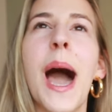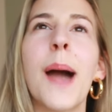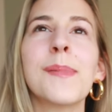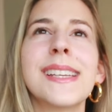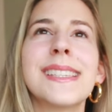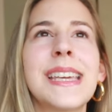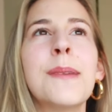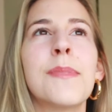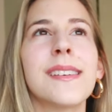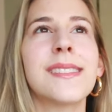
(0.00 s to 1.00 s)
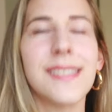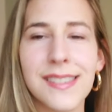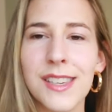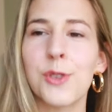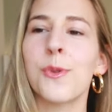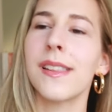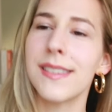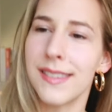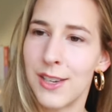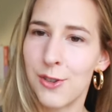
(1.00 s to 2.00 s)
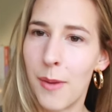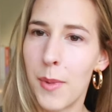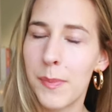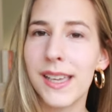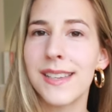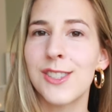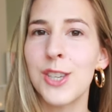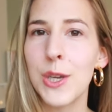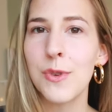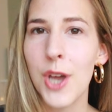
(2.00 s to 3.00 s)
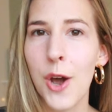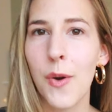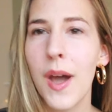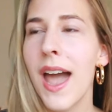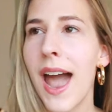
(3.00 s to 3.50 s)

I'm going to deem this Cinderella syndrome because do you know